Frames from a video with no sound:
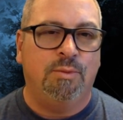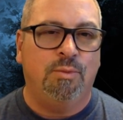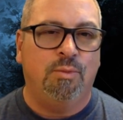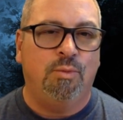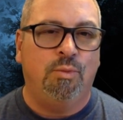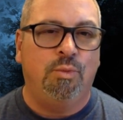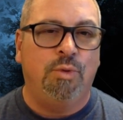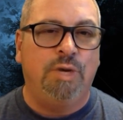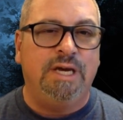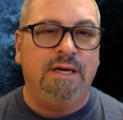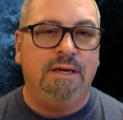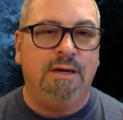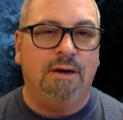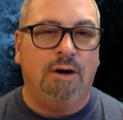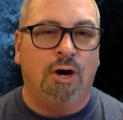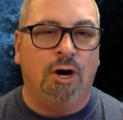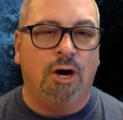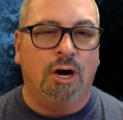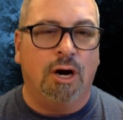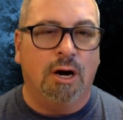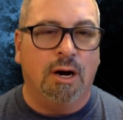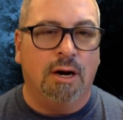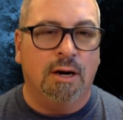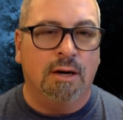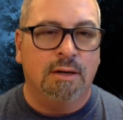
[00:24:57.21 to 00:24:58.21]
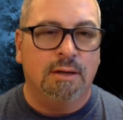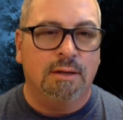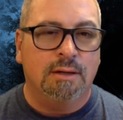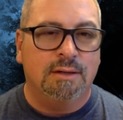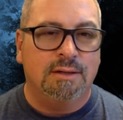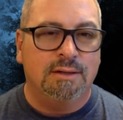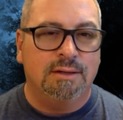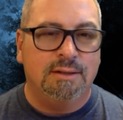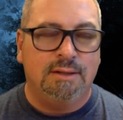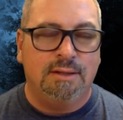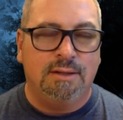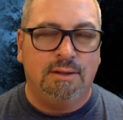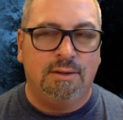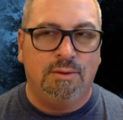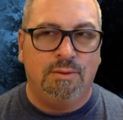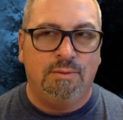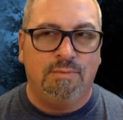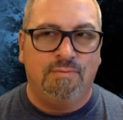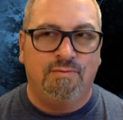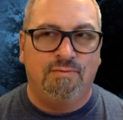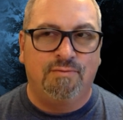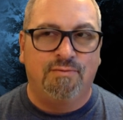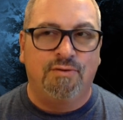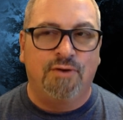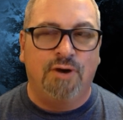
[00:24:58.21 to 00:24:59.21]
We are
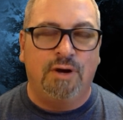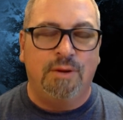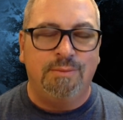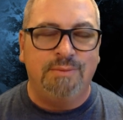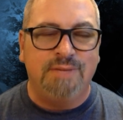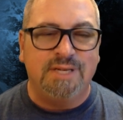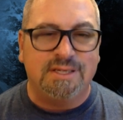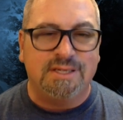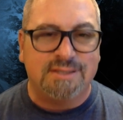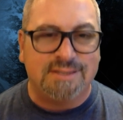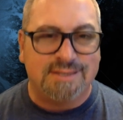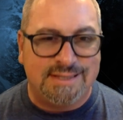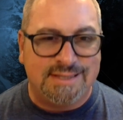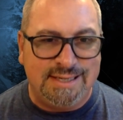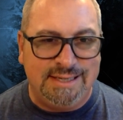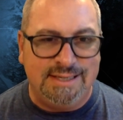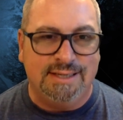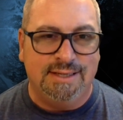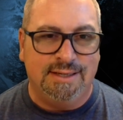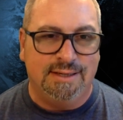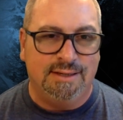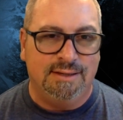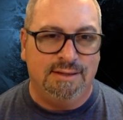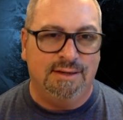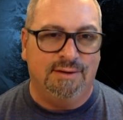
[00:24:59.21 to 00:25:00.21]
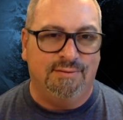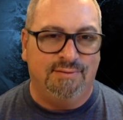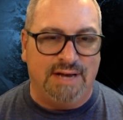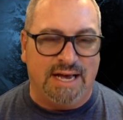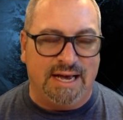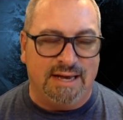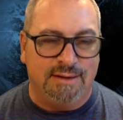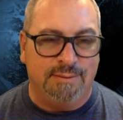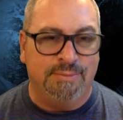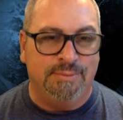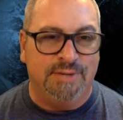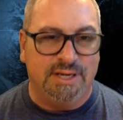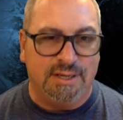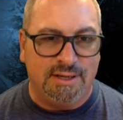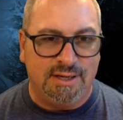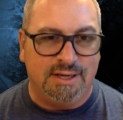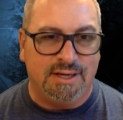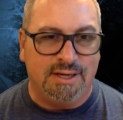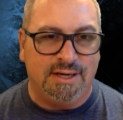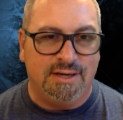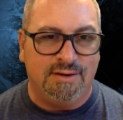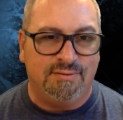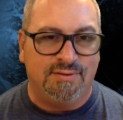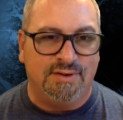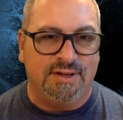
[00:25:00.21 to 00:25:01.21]
from the seed of Adam and
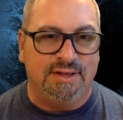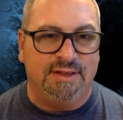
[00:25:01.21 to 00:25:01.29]
Eve,